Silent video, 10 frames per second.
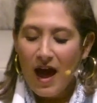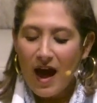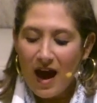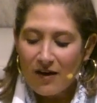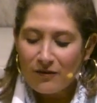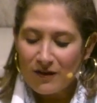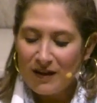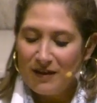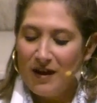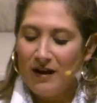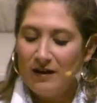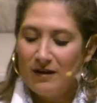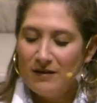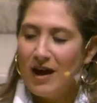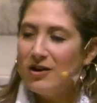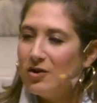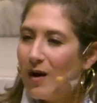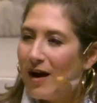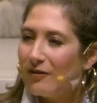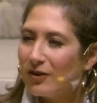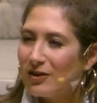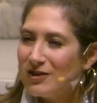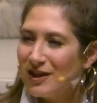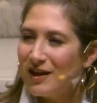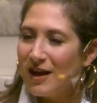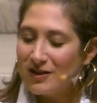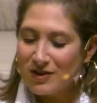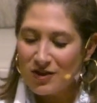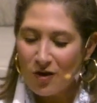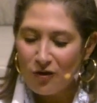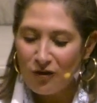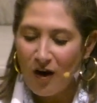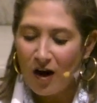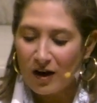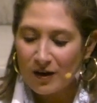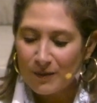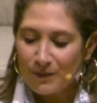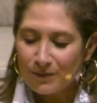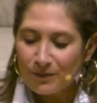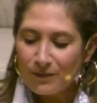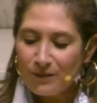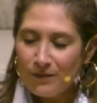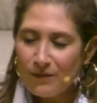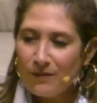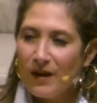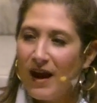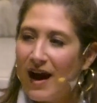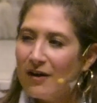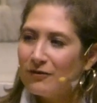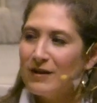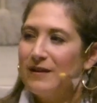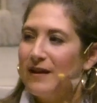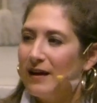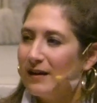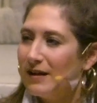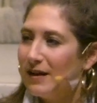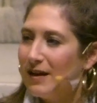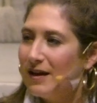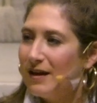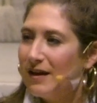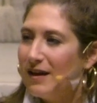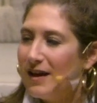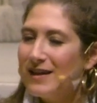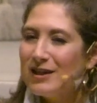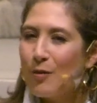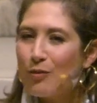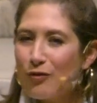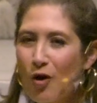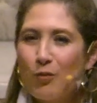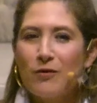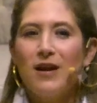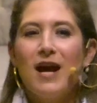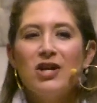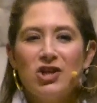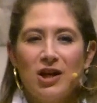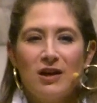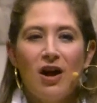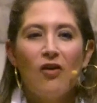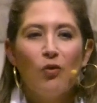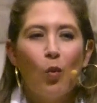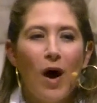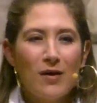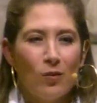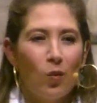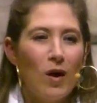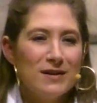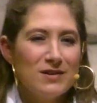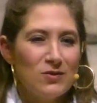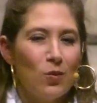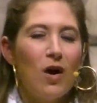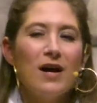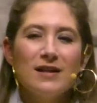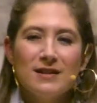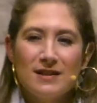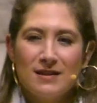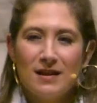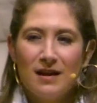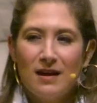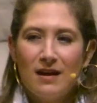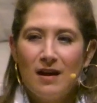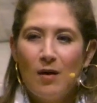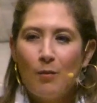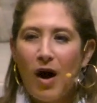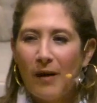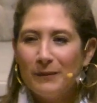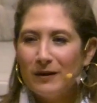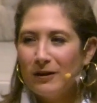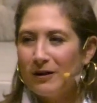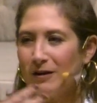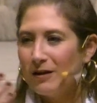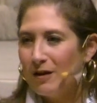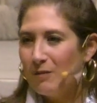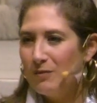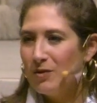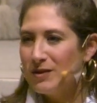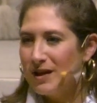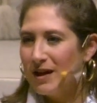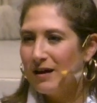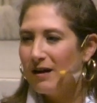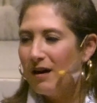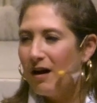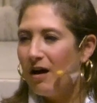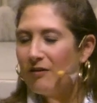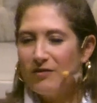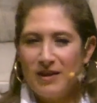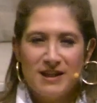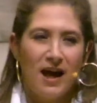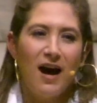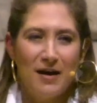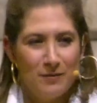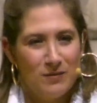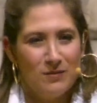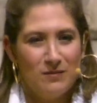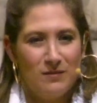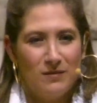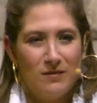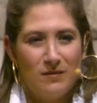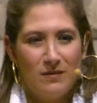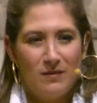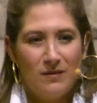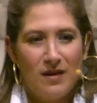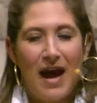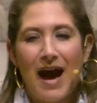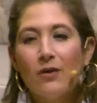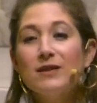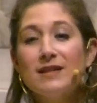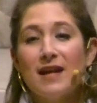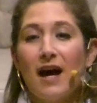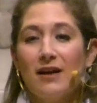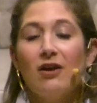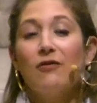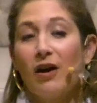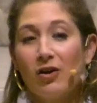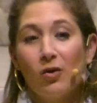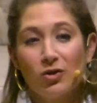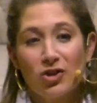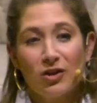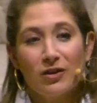Everything that you have heard tonight so far, everything is an appropriation of what once was popular music of the time, outside of our culture.